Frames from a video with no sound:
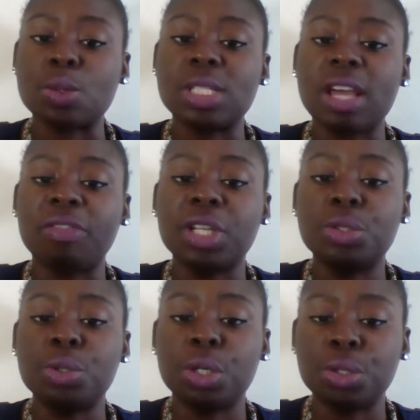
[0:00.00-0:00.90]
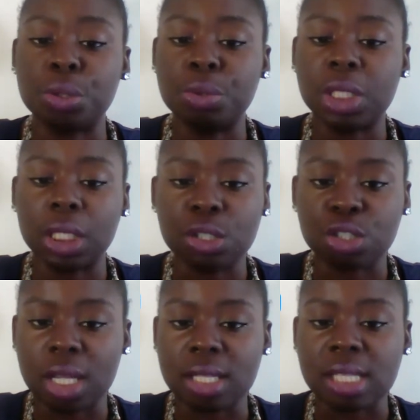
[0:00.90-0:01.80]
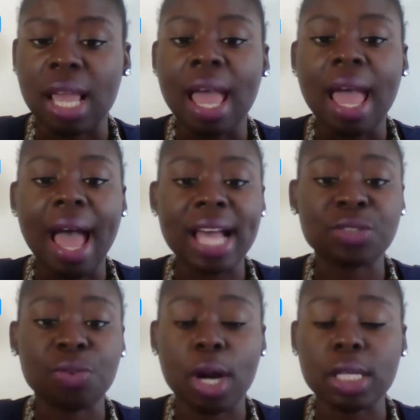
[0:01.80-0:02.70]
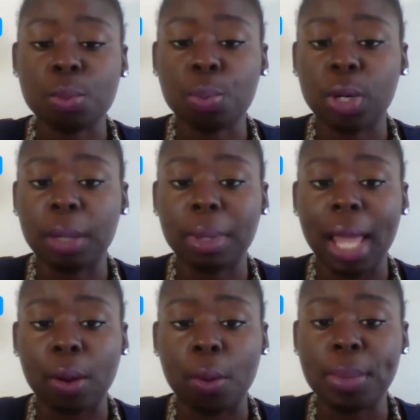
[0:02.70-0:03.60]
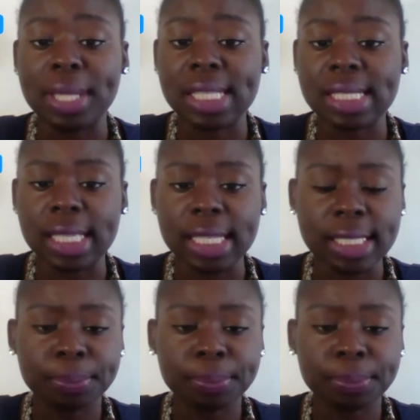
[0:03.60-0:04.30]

So definitely do your due diligence as far as supporting Black-owned businesses.